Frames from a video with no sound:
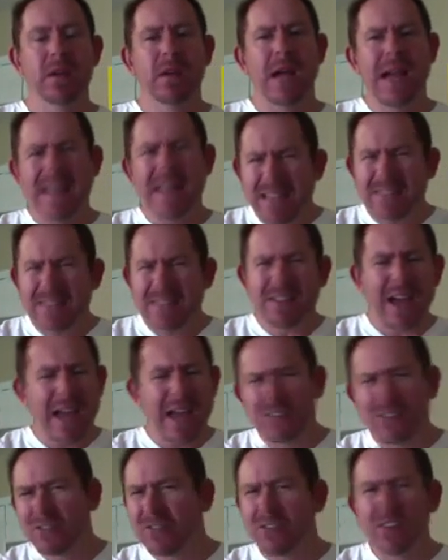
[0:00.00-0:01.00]
And that
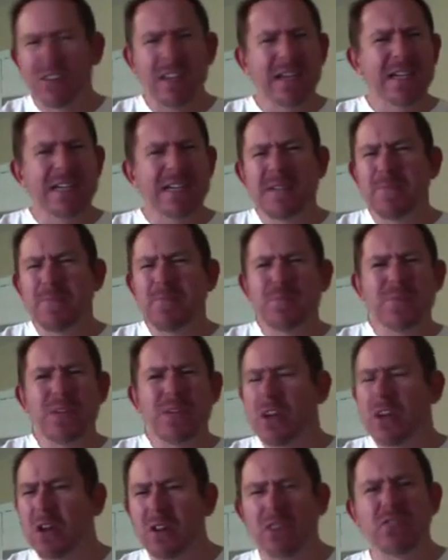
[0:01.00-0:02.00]
takes,
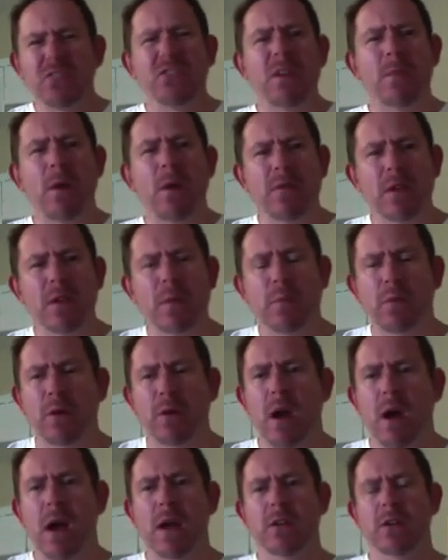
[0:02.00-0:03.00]
you've got to step over your
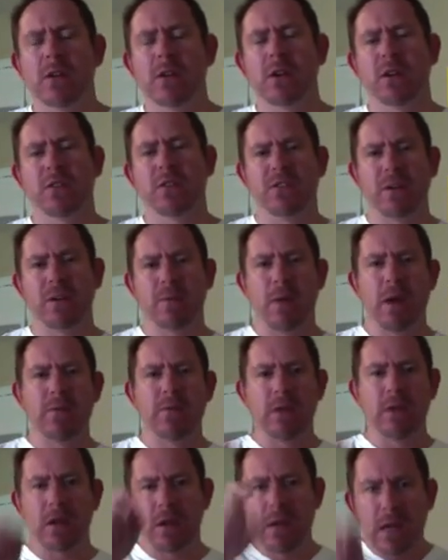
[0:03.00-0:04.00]
pride. You've got to step over
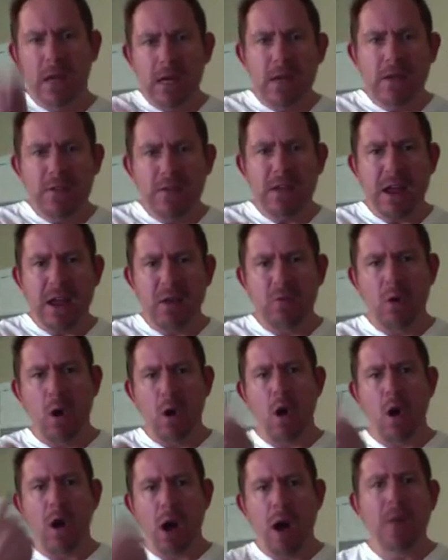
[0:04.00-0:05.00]
the "they're
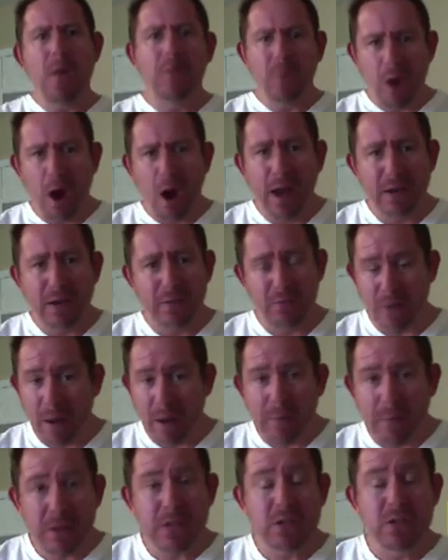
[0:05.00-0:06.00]
wrong, I'm right"
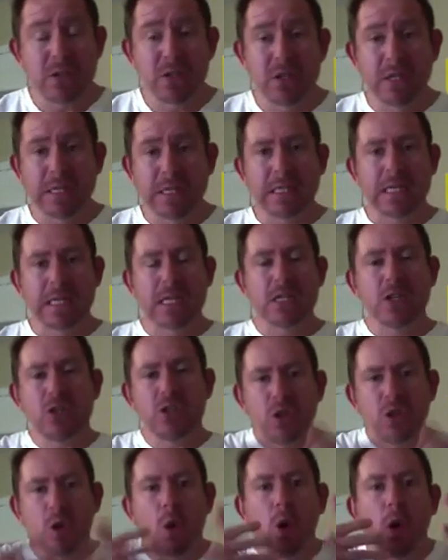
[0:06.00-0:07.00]
rubbish. You
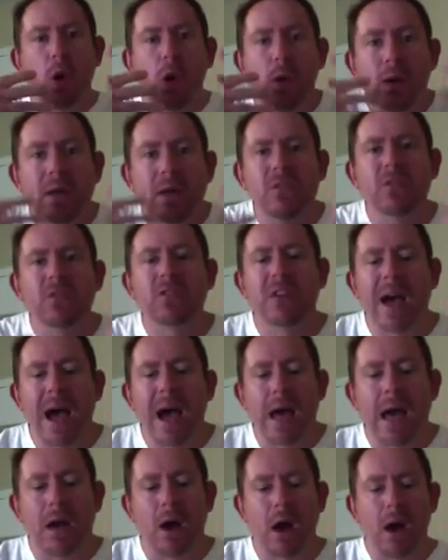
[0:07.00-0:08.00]
should always
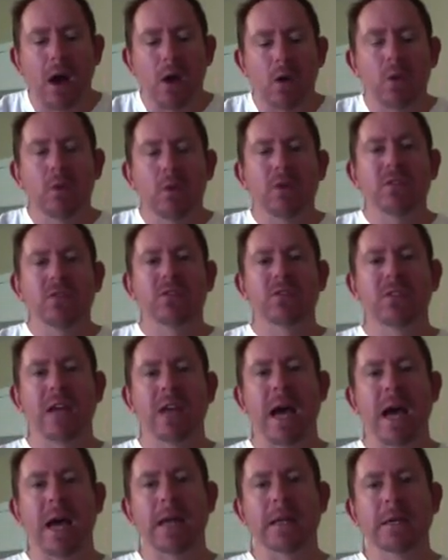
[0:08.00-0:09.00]
start. I always
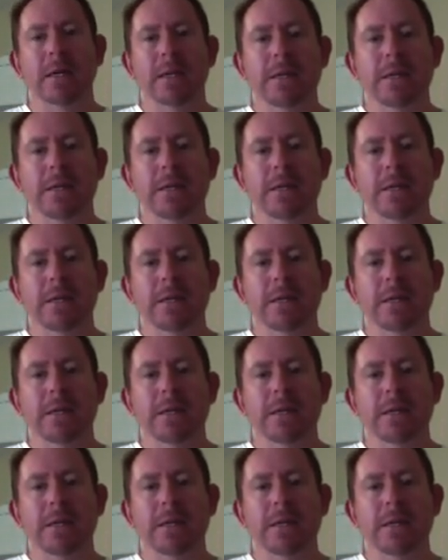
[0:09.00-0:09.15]
start